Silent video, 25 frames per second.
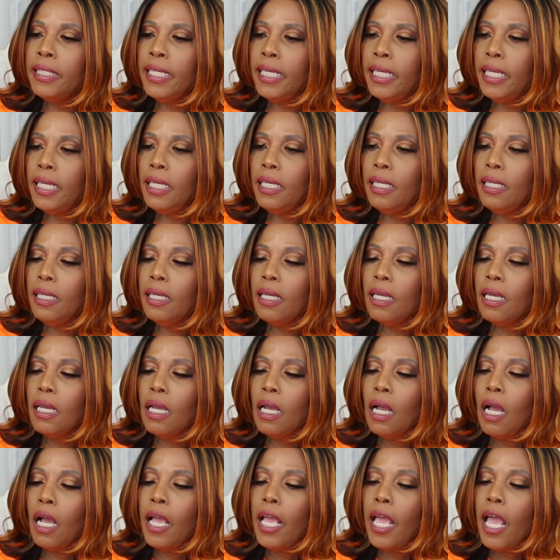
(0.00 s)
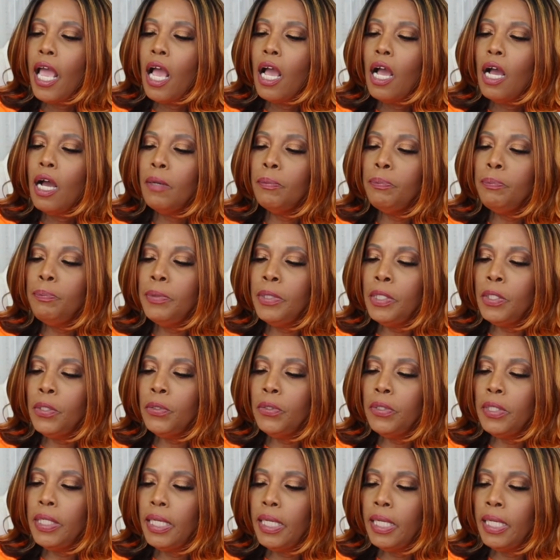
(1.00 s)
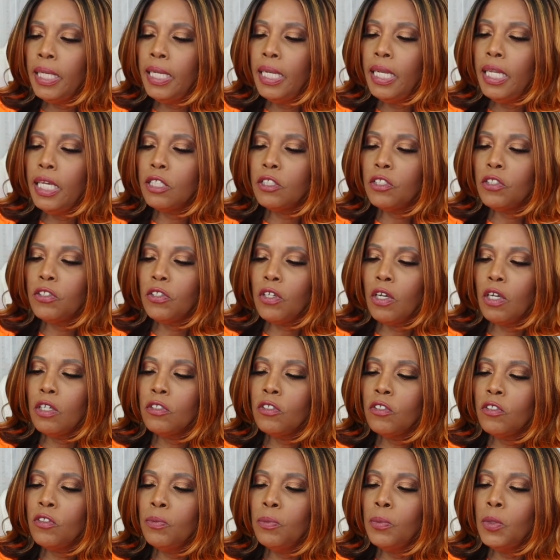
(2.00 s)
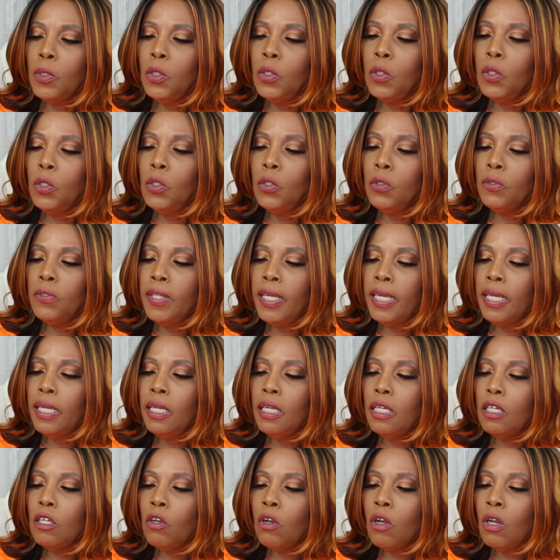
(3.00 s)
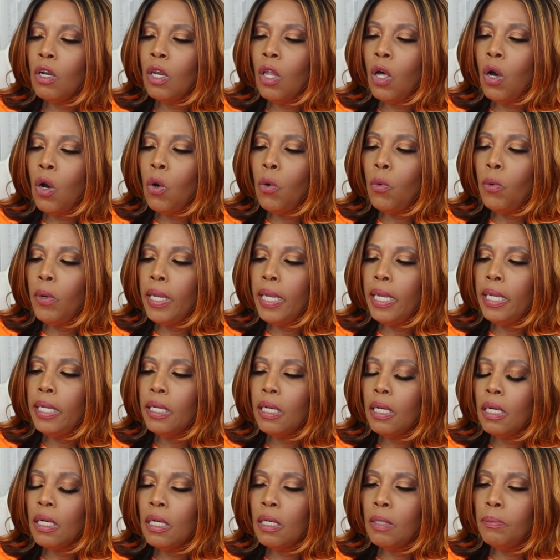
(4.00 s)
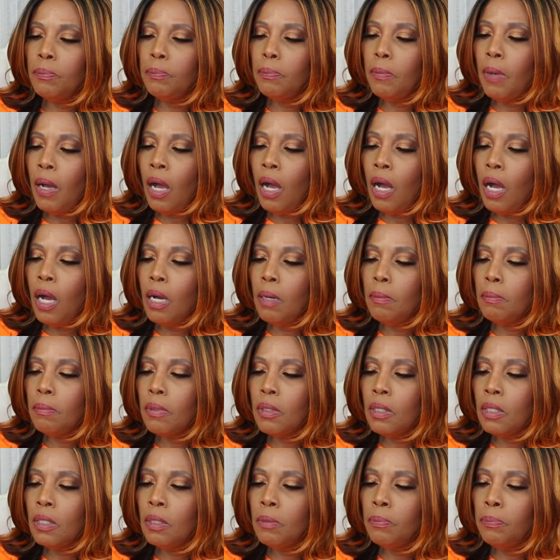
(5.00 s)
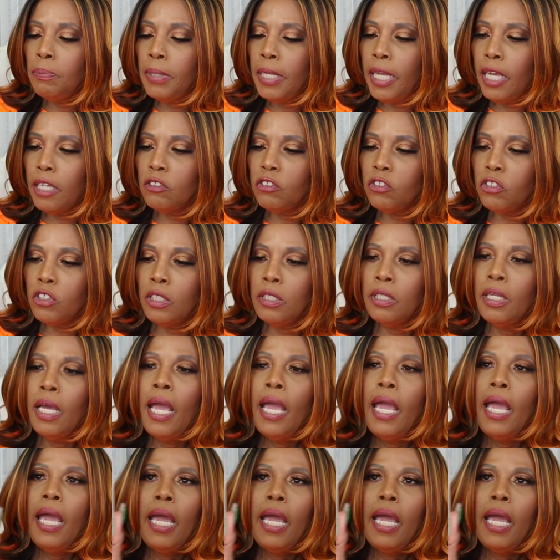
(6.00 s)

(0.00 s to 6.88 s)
Lee Beauty Elixir, smoothing, glowing complexion.